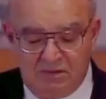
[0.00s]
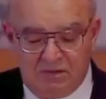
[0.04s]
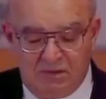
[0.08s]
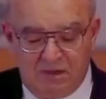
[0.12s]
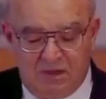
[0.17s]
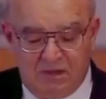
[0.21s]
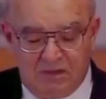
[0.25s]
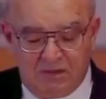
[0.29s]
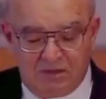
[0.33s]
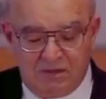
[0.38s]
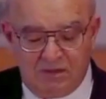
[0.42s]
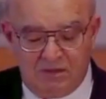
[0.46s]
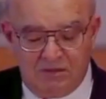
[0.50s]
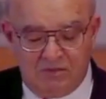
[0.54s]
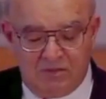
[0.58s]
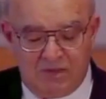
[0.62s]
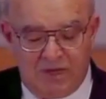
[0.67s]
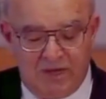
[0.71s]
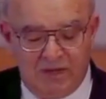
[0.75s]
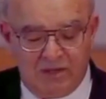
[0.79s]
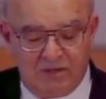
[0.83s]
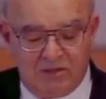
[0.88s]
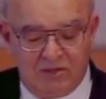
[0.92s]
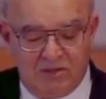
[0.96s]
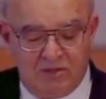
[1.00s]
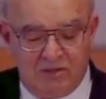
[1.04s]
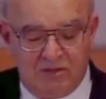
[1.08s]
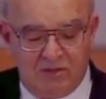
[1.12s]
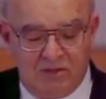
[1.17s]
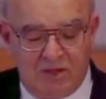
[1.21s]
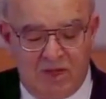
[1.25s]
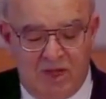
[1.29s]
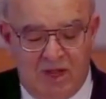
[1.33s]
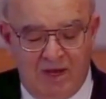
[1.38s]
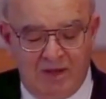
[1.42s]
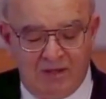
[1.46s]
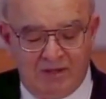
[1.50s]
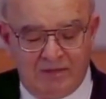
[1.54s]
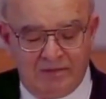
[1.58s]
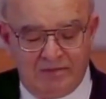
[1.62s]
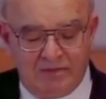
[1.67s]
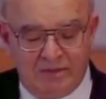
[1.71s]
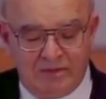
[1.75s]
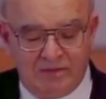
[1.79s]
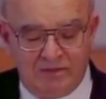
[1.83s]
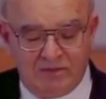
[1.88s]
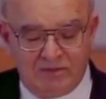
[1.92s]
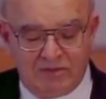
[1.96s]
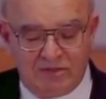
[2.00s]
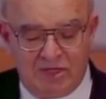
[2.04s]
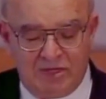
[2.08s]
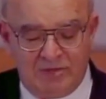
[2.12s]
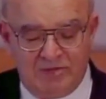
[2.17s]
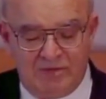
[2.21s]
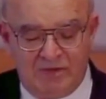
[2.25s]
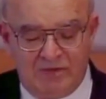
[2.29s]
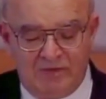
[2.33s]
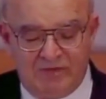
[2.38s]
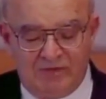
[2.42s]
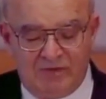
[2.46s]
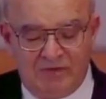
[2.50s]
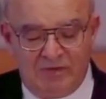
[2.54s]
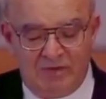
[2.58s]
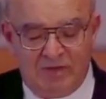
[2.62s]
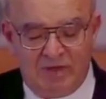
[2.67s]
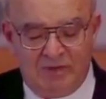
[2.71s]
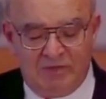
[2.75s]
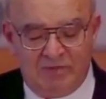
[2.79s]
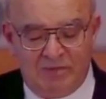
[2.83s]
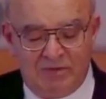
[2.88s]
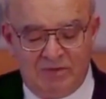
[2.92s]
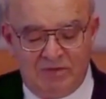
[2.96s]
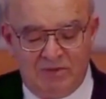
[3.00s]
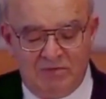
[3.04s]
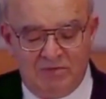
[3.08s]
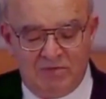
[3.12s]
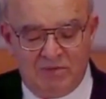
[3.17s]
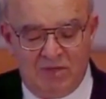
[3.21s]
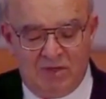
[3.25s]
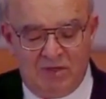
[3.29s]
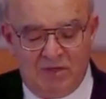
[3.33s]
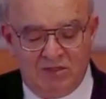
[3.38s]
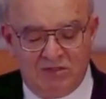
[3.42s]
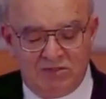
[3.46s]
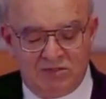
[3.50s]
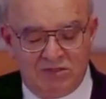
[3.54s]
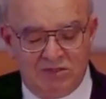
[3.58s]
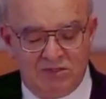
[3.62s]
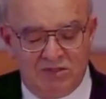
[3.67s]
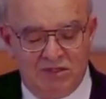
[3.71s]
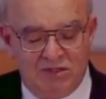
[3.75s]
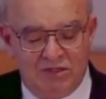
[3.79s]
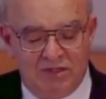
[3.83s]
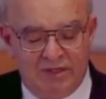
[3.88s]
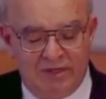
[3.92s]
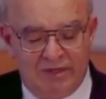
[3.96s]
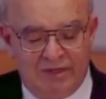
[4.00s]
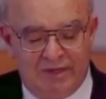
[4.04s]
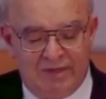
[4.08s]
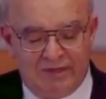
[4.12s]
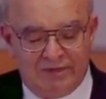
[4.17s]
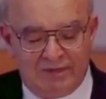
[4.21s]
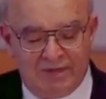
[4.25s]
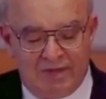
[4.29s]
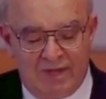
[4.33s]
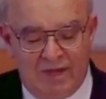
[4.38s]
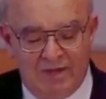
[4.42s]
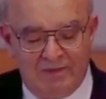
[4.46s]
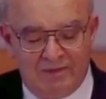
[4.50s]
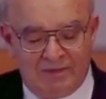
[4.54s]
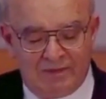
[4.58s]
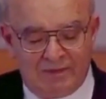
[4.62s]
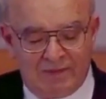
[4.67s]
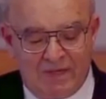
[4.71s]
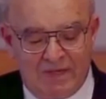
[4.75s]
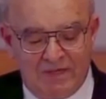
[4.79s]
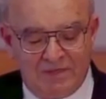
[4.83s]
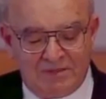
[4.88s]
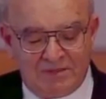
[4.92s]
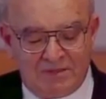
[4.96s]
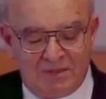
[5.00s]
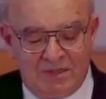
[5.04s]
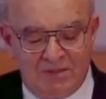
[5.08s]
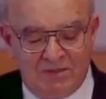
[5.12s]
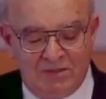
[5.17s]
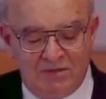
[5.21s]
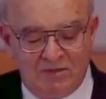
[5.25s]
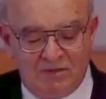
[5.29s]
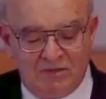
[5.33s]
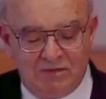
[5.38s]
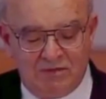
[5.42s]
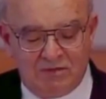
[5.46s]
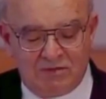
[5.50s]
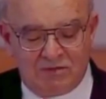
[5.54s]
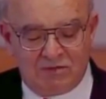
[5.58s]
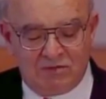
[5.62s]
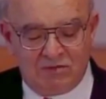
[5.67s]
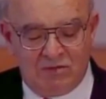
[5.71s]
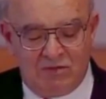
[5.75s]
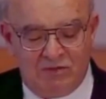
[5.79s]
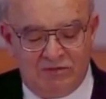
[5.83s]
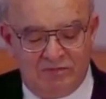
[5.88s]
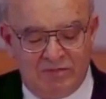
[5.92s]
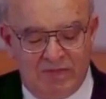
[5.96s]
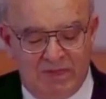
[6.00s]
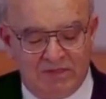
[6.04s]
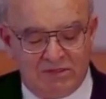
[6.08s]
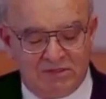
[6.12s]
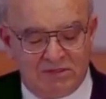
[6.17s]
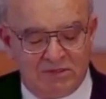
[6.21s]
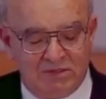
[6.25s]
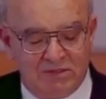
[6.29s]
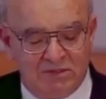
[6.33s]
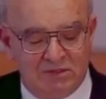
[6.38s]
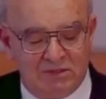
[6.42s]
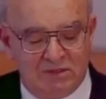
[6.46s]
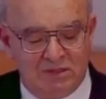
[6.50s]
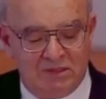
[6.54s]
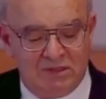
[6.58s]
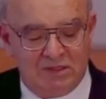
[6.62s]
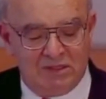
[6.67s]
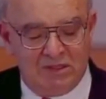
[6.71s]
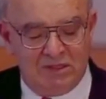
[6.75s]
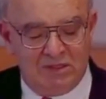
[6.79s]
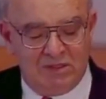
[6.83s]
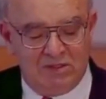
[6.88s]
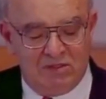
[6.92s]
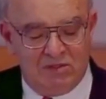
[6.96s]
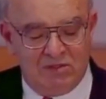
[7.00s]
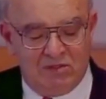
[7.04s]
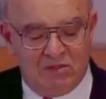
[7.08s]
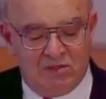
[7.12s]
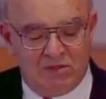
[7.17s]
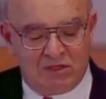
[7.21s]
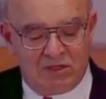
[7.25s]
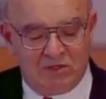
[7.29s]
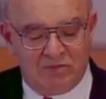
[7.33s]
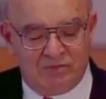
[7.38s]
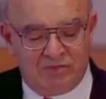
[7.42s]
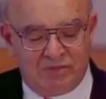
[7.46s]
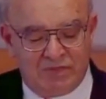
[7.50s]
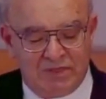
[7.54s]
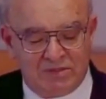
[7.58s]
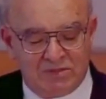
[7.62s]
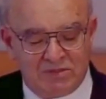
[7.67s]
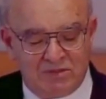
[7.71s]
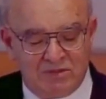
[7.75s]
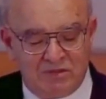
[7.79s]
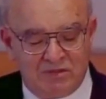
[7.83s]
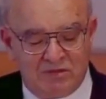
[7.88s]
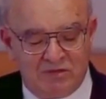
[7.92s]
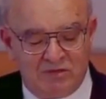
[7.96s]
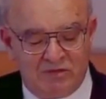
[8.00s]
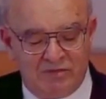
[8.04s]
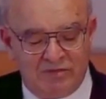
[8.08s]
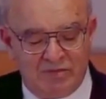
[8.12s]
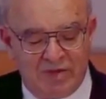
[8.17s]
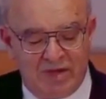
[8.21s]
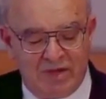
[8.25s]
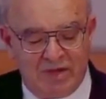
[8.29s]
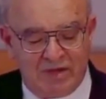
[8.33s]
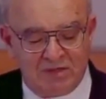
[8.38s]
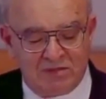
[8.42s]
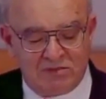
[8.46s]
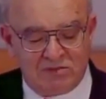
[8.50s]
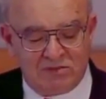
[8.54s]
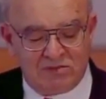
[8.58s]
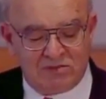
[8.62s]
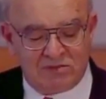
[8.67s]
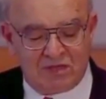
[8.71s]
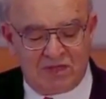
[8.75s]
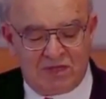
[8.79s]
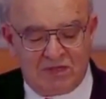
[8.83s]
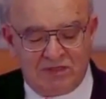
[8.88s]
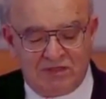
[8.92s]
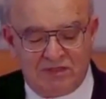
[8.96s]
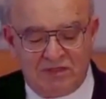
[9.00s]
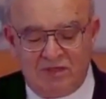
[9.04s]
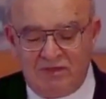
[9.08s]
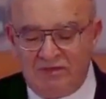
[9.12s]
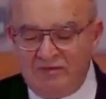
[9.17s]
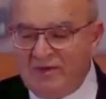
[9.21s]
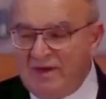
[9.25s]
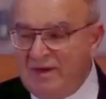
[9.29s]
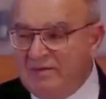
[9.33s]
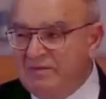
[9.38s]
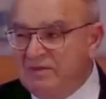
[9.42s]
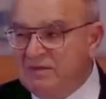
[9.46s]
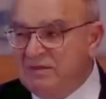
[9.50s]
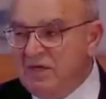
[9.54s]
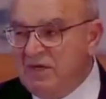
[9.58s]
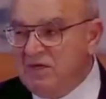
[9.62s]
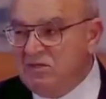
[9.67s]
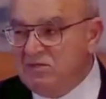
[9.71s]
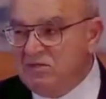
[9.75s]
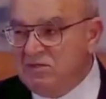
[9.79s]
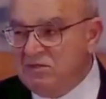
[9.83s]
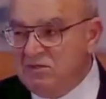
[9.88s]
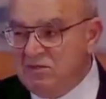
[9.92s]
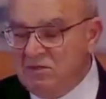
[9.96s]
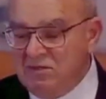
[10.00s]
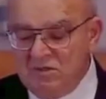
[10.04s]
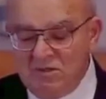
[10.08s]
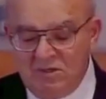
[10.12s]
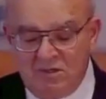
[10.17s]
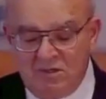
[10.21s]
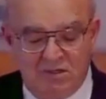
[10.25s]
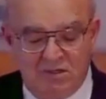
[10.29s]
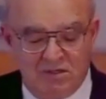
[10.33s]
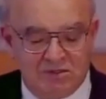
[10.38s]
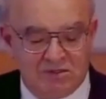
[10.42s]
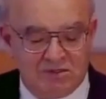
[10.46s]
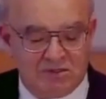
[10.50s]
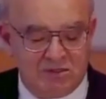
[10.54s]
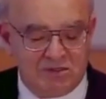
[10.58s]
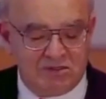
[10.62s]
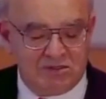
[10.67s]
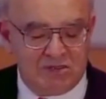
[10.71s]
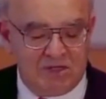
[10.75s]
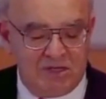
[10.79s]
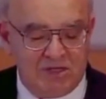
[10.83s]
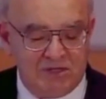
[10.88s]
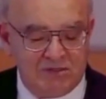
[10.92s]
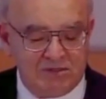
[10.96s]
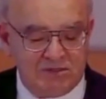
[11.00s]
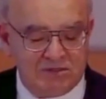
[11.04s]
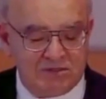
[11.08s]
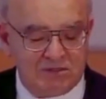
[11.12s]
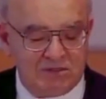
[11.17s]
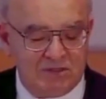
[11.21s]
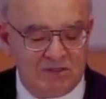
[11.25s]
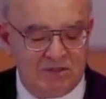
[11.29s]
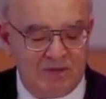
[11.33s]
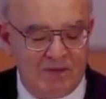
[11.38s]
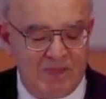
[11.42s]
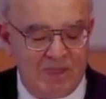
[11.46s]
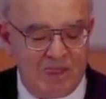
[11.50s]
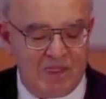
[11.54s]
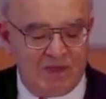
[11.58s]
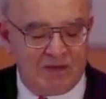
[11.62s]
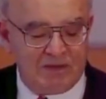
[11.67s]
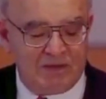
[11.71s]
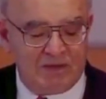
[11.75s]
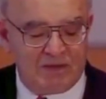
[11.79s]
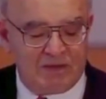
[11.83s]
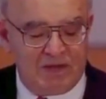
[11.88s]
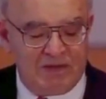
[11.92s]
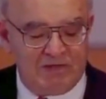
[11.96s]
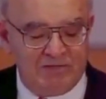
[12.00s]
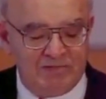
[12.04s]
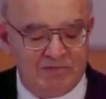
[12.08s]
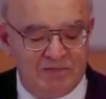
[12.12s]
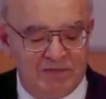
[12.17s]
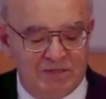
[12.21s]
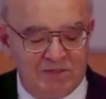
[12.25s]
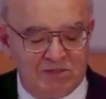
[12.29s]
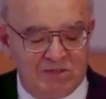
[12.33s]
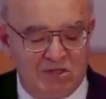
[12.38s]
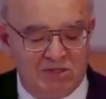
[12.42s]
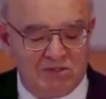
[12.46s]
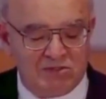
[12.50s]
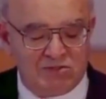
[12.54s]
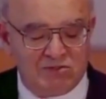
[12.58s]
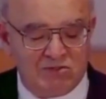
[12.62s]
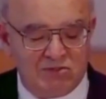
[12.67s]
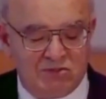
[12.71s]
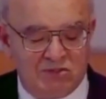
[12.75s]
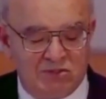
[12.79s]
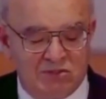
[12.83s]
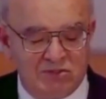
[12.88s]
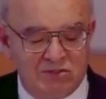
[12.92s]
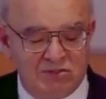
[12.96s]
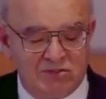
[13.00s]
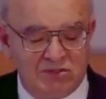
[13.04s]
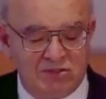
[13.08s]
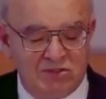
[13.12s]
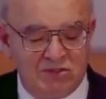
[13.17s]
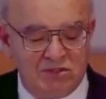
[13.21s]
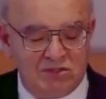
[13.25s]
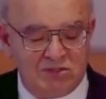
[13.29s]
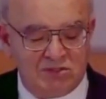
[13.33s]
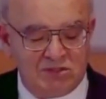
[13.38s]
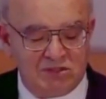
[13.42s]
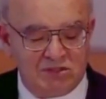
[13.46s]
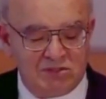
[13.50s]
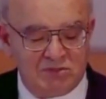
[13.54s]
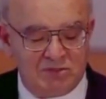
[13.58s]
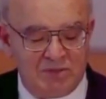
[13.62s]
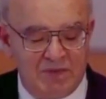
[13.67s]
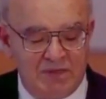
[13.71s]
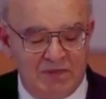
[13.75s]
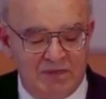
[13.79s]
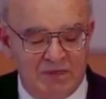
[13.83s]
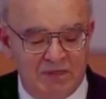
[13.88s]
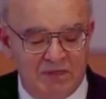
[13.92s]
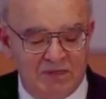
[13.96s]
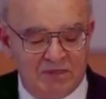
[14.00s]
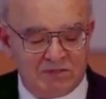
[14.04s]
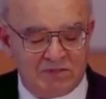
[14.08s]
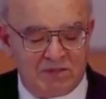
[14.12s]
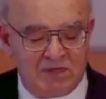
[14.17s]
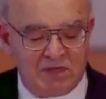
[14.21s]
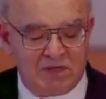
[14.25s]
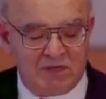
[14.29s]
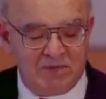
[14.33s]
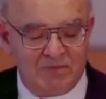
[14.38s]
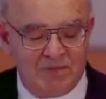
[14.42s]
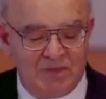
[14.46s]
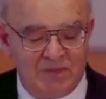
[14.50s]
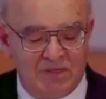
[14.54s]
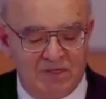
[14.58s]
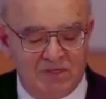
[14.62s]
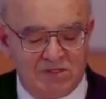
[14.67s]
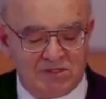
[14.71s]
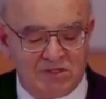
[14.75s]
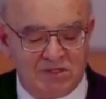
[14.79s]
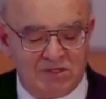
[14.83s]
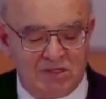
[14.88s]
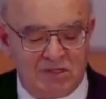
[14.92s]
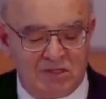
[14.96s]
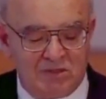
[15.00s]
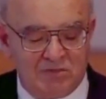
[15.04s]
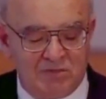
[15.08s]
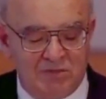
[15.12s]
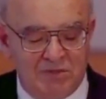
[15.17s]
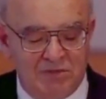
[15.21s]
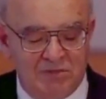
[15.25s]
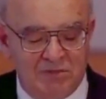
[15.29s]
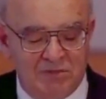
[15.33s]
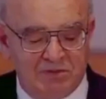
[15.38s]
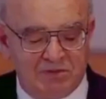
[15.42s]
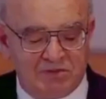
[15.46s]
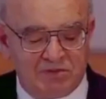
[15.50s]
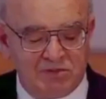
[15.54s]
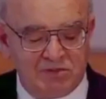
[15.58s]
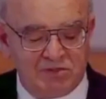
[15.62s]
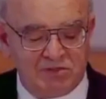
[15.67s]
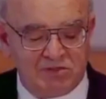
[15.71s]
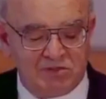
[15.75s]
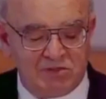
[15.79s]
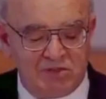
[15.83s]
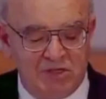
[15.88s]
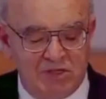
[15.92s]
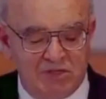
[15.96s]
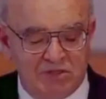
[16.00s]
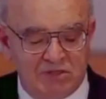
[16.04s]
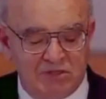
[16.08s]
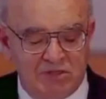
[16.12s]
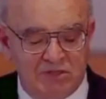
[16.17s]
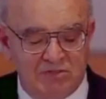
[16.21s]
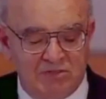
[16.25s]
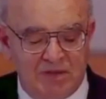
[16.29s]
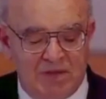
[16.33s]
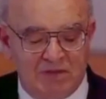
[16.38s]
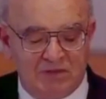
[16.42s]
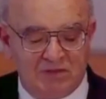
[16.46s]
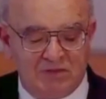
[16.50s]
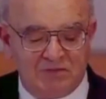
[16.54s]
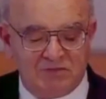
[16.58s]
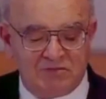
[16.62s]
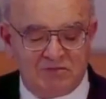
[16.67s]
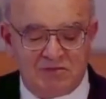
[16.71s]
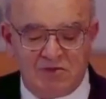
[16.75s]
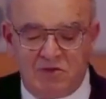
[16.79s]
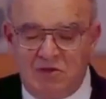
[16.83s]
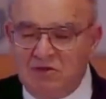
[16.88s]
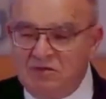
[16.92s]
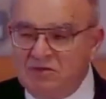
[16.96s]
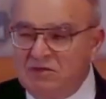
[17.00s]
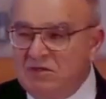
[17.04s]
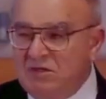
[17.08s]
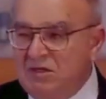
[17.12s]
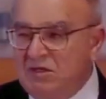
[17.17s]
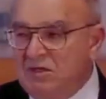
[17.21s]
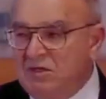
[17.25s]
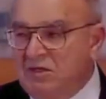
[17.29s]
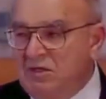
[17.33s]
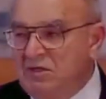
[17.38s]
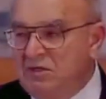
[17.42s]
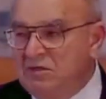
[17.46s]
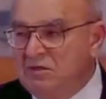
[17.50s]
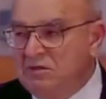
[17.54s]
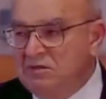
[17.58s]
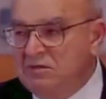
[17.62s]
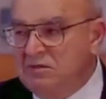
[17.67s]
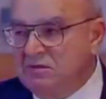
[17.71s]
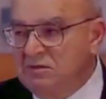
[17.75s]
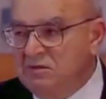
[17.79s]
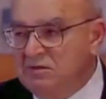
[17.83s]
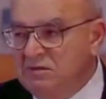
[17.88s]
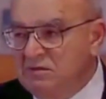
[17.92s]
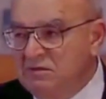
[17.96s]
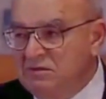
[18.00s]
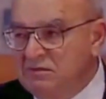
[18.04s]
Dr. Michael Alderman, chairman of the epidemiology at Albert Einstein School of Medicine in New York and president of the American Society of Hypertension, suggests the government should consider suspending its recommendation that people restrict the amount of salt they eat.